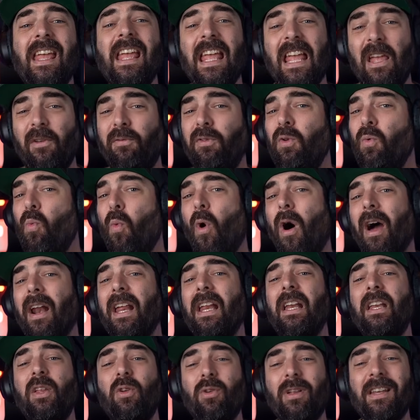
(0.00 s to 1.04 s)
If you want it,
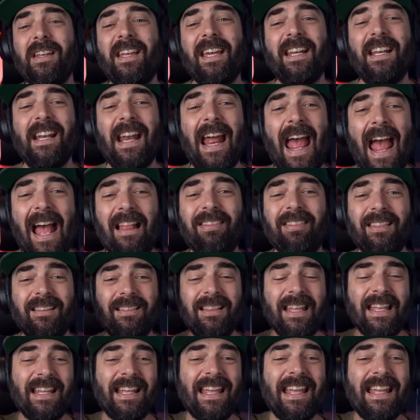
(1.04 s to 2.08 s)
you can get it at the
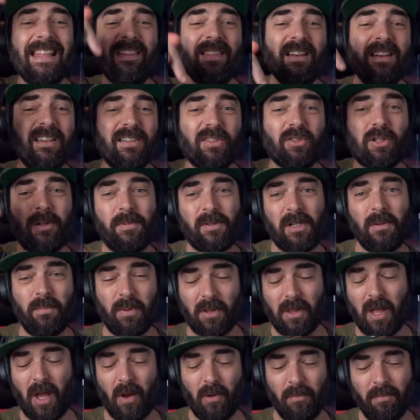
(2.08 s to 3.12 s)
link in the description
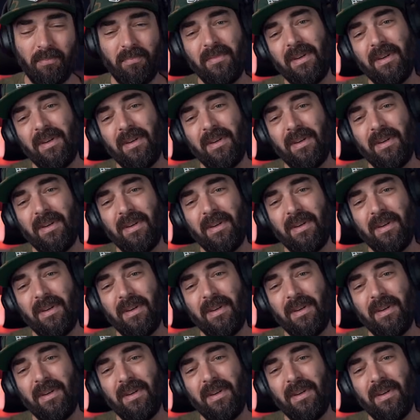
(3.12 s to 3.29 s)
below.